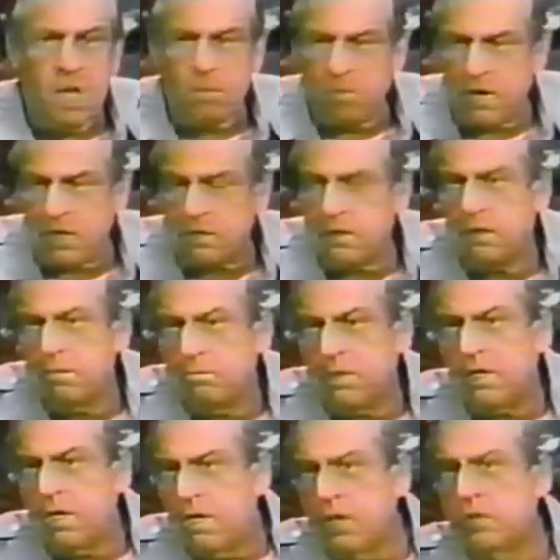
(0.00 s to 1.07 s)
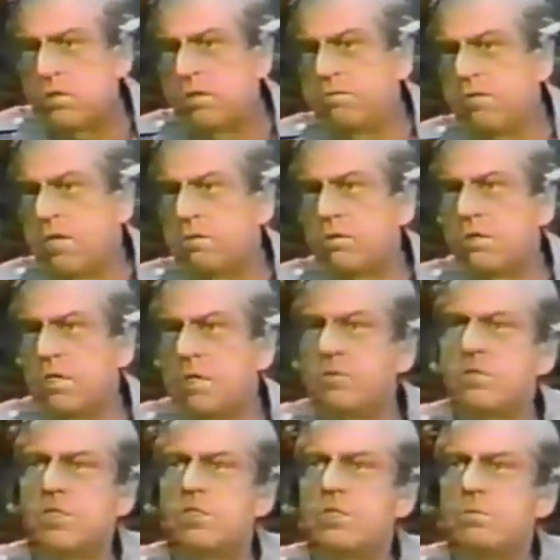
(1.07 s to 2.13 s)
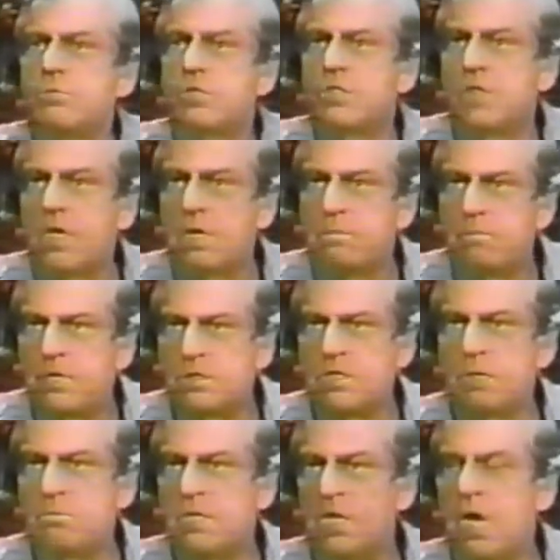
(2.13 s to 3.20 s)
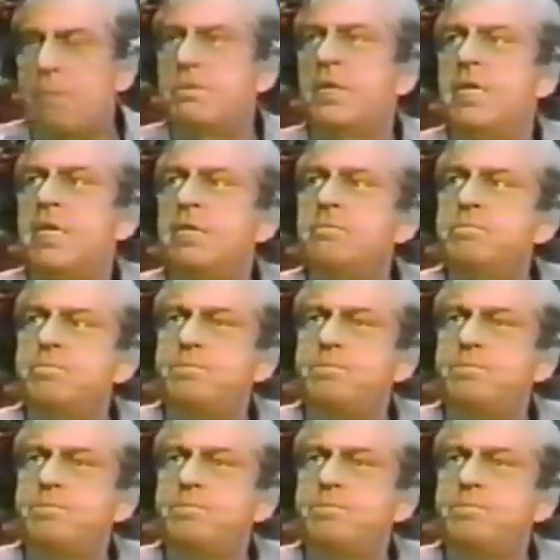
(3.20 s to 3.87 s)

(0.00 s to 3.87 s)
but because the Federal Reserve System was set up as a monopoly,